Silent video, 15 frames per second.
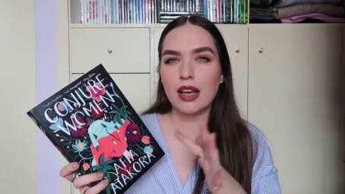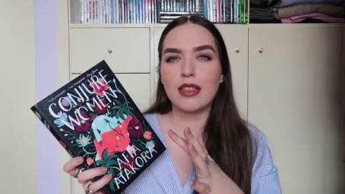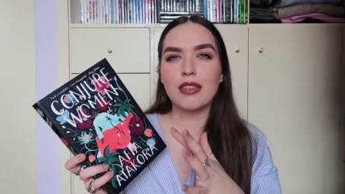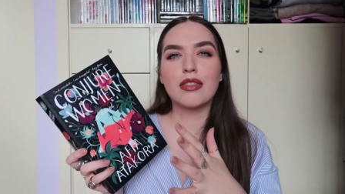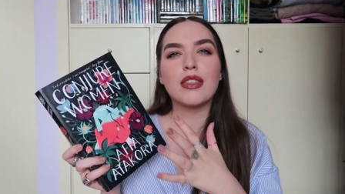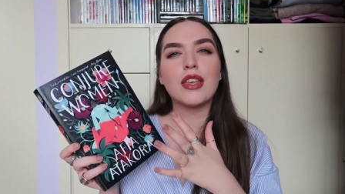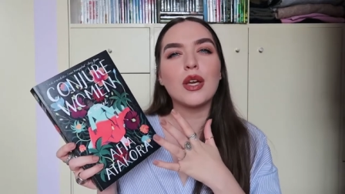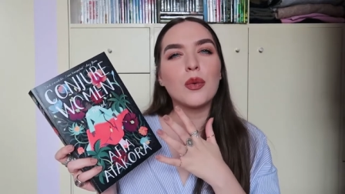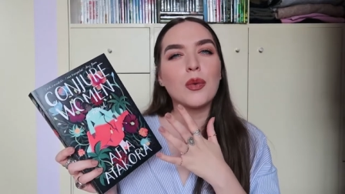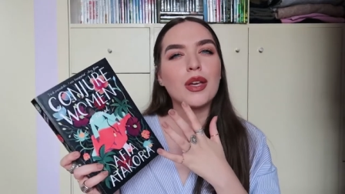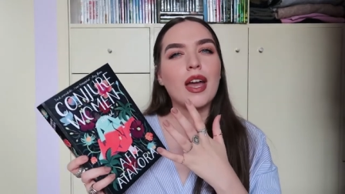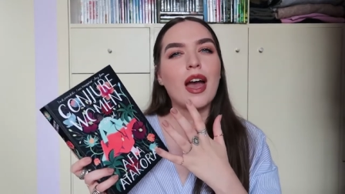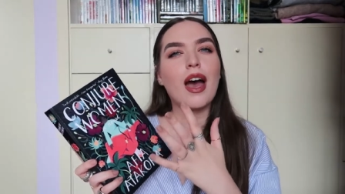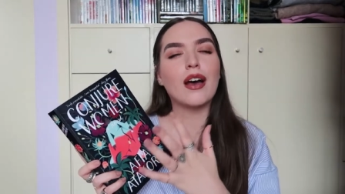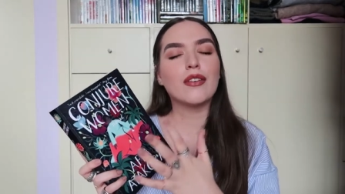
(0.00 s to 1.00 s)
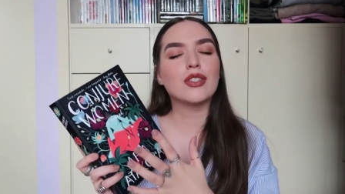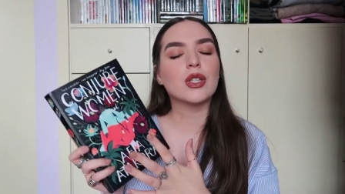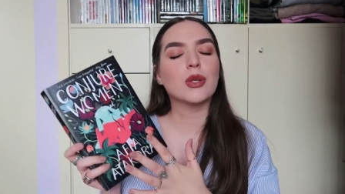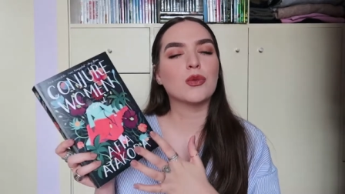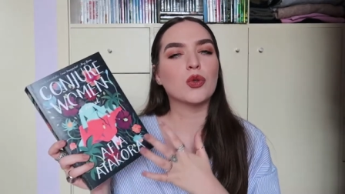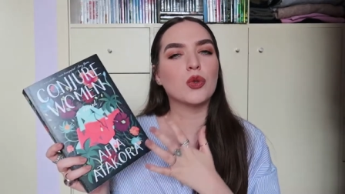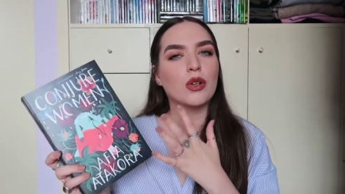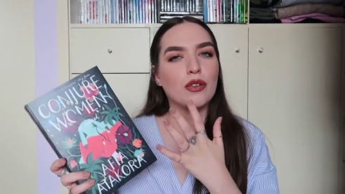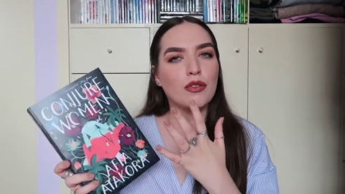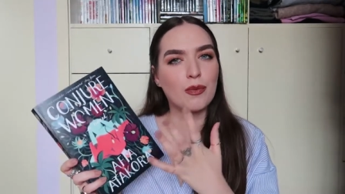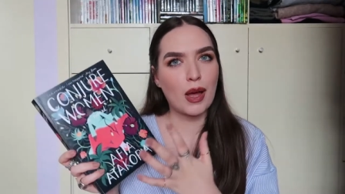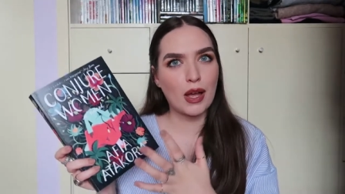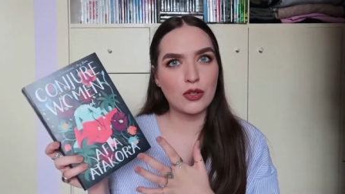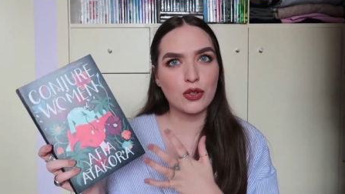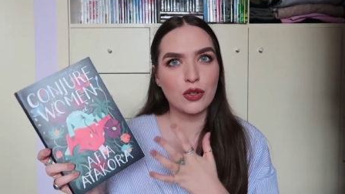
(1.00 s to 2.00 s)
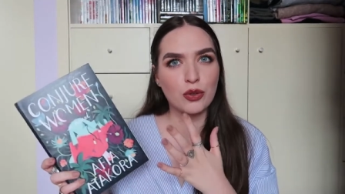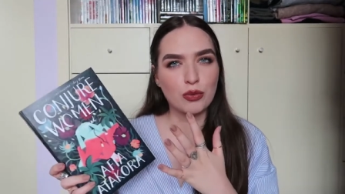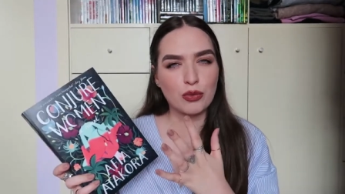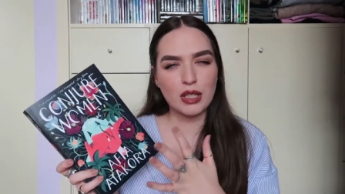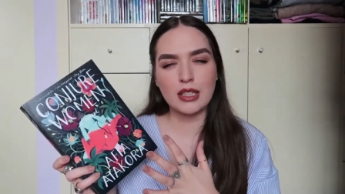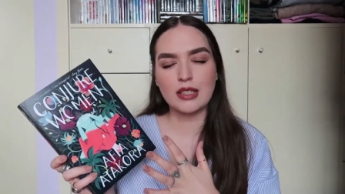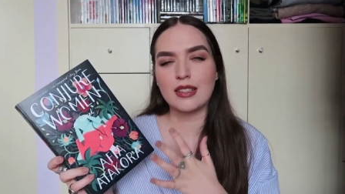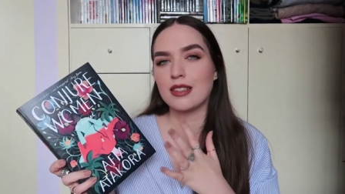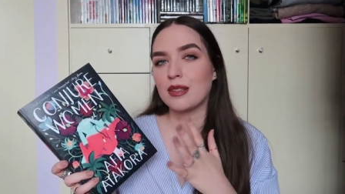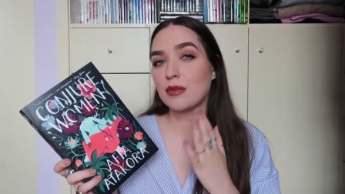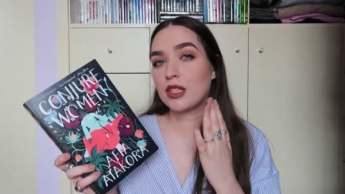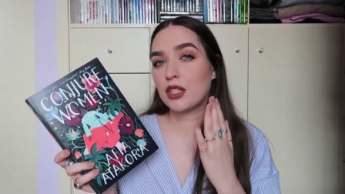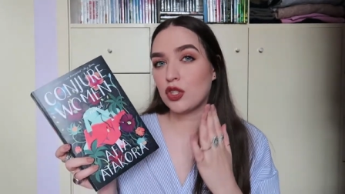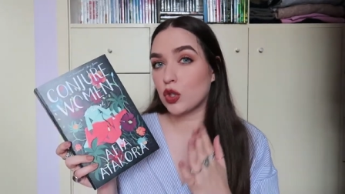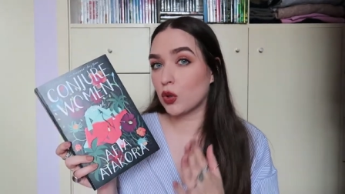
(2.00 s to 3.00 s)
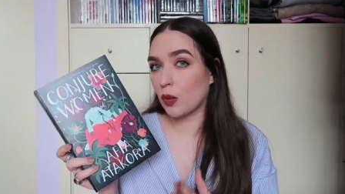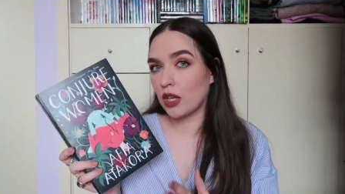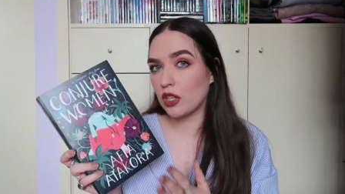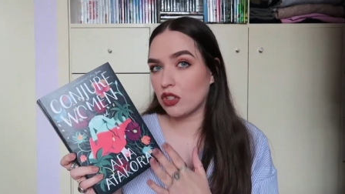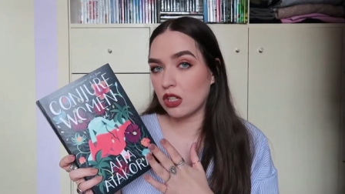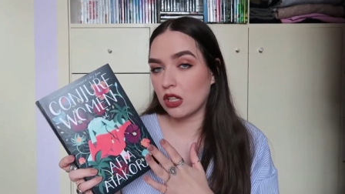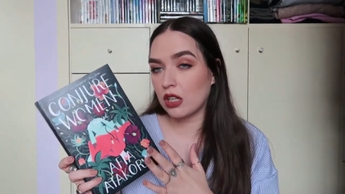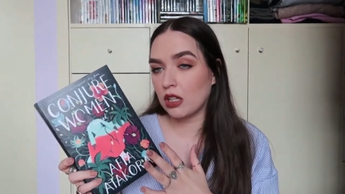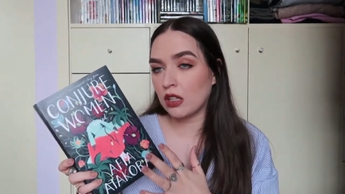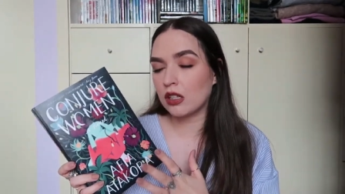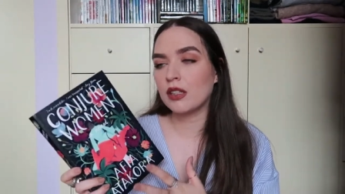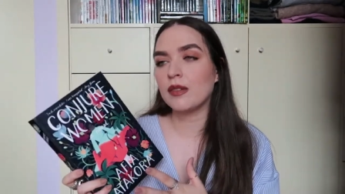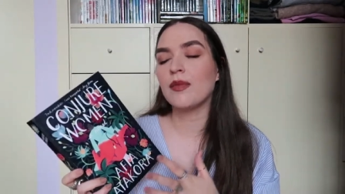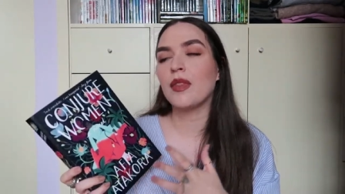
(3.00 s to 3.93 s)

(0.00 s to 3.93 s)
I think we have some sort of magical realism situation here.